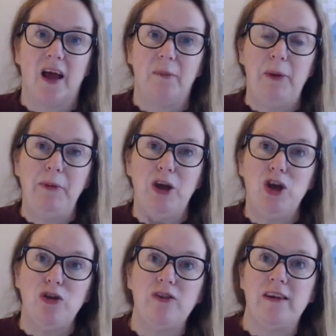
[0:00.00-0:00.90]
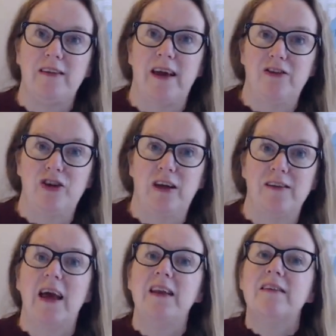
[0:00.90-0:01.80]
people are using these hashtags
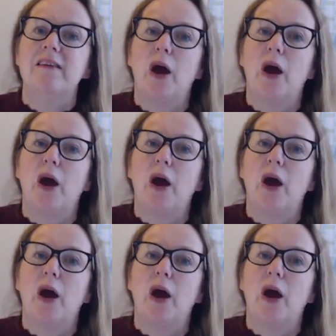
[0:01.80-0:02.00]
and it's